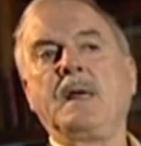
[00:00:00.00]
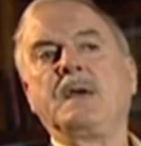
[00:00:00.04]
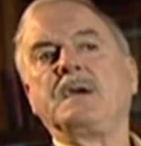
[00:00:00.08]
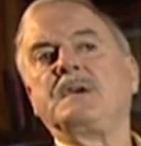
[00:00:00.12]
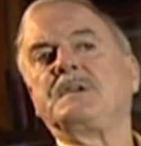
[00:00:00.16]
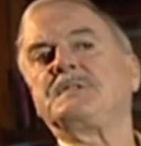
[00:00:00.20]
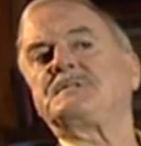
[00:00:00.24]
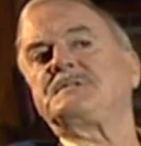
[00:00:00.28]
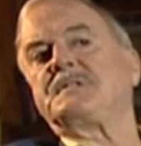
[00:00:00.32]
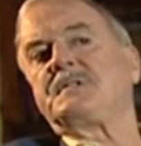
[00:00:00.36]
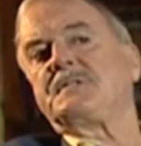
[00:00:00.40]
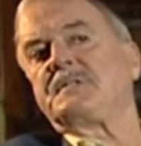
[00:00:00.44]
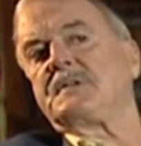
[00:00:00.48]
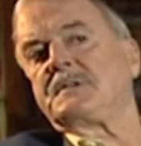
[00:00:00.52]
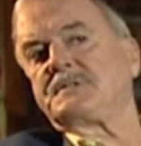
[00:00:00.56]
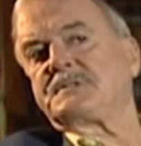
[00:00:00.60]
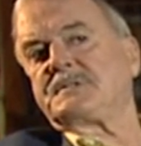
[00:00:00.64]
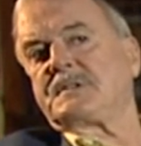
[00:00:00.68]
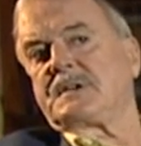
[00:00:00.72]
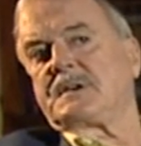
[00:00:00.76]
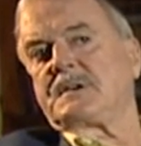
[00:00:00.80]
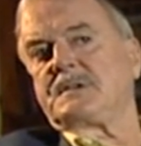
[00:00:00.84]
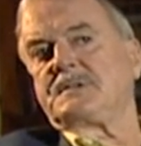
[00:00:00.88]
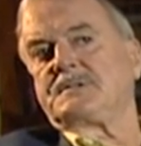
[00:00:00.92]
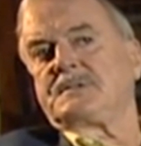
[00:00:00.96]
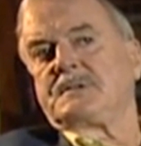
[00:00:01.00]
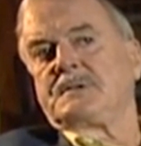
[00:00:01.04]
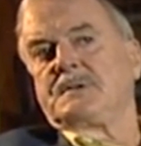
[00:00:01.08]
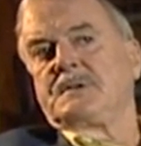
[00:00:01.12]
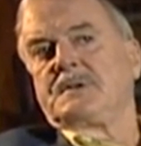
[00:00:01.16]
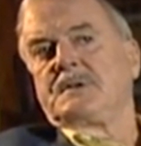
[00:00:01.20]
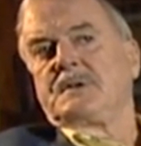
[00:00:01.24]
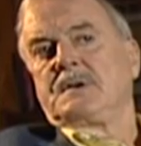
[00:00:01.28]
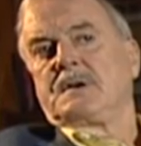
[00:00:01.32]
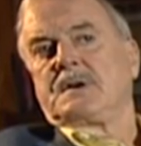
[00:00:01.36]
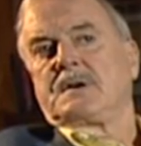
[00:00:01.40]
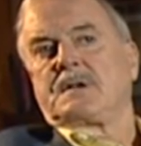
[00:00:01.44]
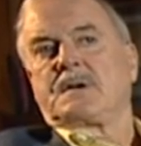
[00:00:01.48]
You see, in those days,
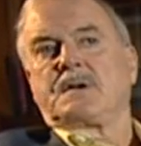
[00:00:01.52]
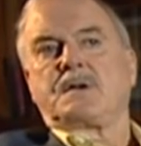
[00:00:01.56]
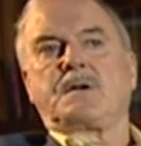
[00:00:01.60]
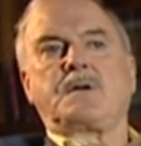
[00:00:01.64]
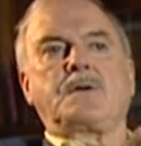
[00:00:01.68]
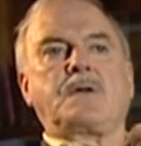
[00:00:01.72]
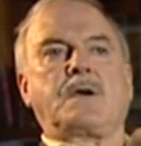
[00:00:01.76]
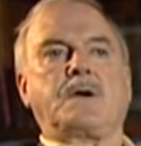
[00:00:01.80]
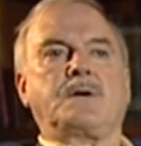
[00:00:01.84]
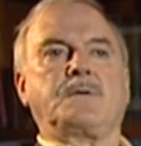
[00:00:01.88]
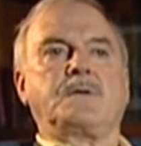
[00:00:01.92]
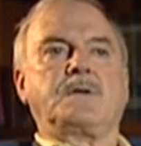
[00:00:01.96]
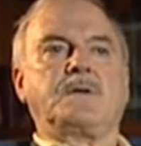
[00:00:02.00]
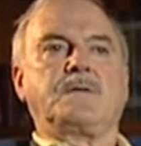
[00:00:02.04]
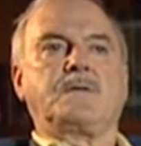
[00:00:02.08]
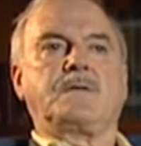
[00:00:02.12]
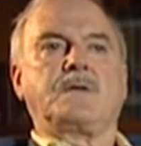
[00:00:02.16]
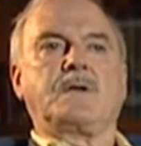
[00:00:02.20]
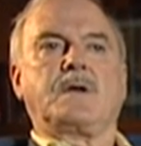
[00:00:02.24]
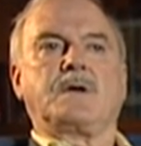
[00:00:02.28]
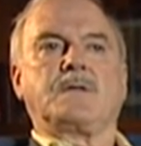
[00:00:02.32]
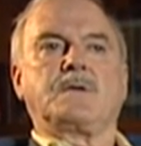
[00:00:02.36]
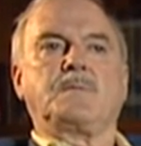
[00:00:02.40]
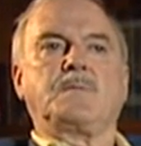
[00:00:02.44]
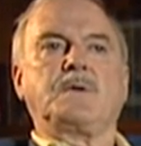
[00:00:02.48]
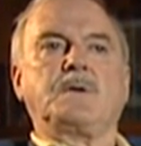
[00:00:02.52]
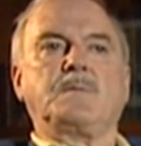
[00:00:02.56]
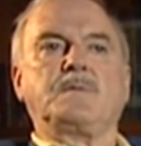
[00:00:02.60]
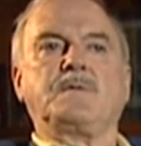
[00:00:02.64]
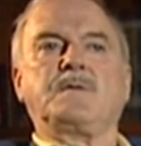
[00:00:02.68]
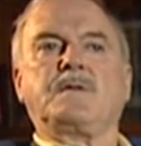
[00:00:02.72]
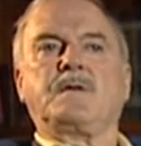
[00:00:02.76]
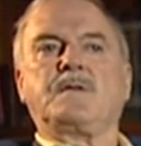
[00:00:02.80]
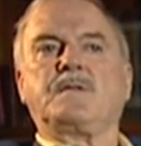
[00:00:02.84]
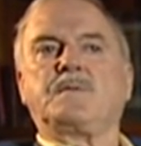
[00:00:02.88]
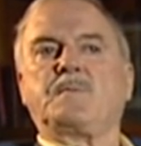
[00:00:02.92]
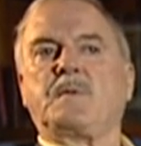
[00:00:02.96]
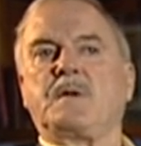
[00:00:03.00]
and I don't know how it is now, the
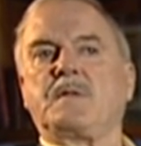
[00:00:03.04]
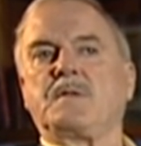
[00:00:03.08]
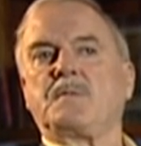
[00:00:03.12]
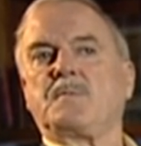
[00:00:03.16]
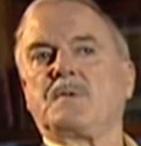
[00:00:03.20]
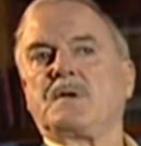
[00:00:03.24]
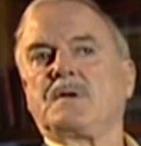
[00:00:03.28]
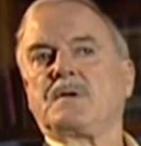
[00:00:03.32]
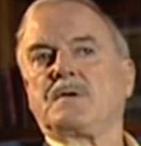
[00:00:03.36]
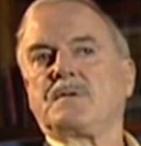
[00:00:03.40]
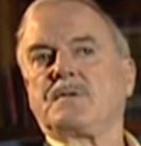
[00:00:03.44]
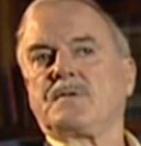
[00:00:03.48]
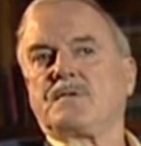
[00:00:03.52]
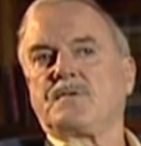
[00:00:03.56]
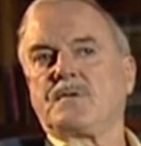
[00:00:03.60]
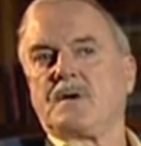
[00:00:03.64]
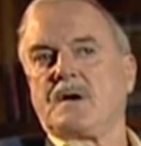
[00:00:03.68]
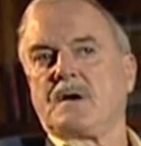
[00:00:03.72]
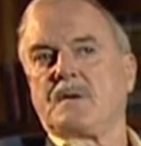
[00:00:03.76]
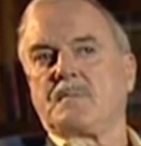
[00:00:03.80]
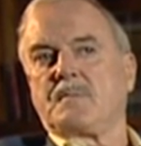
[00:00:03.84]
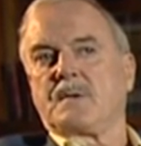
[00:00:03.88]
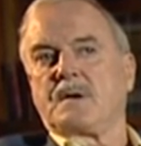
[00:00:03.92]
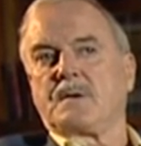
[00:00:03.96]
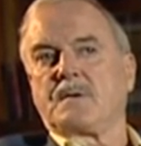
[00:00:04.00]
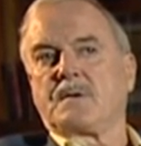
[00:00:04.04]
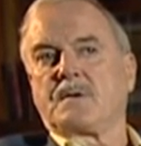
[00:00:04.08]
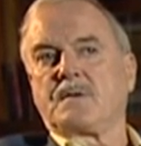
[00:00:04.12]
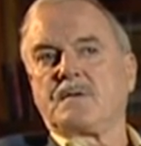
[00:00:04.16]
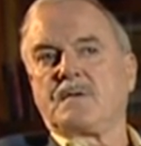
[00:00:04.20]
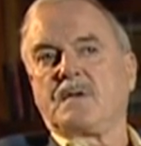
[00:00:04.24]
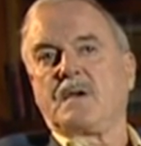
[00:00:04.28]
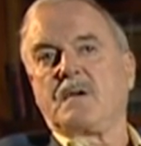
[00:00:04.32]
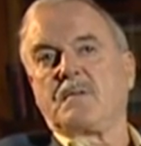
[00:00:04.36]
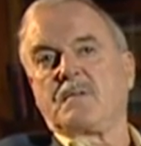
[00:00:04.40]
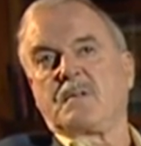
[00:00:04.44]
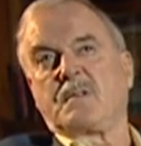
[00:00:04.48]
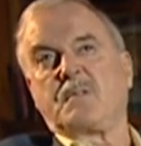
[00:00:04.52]
BBC spent the money on the drama, because
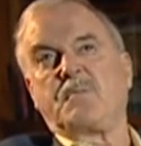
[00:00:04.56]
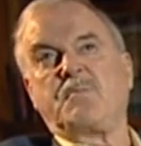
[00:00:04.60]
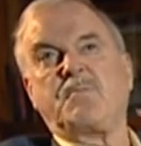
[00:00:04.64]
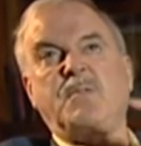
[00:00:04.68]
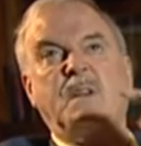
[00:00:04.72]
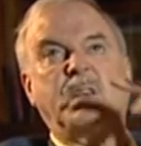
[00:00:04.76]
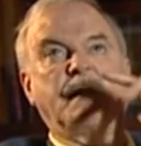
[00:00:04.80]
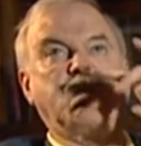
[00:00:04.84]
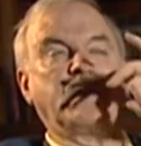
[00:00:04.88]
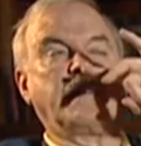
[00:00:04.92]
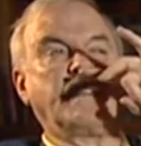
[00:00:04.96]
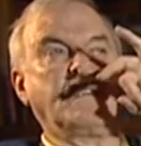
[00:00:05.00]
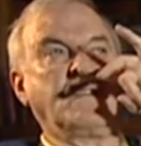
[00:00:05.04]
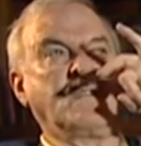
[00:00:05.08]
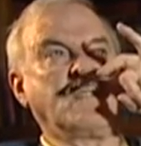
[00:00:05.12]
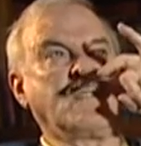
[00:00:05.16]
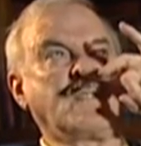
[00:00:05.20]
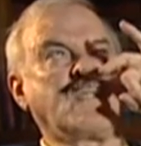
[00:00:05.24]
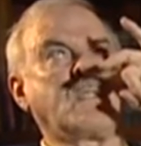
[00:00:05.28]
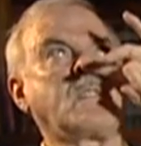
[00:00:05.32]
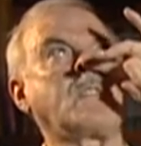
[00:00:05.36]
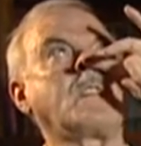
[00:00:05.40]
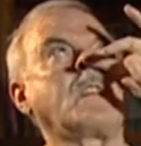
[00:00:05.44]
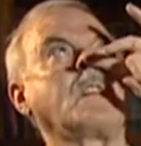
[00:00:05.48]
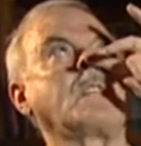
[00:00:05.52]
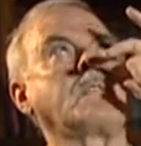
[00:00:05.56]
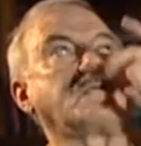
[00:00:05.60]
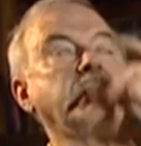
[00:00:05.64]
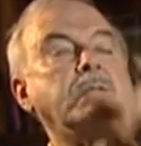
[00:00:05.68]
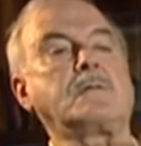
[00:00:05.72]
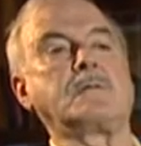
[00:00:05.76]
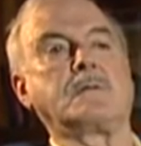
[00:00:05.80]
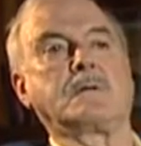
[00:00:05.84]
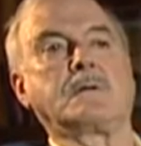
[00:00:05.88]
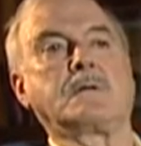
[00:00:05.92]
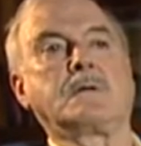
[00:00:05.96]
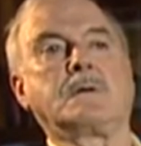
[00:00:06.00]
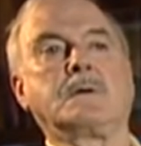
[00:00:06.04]
that was the prestigious stuff, you
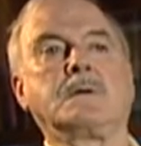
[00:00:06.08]
know.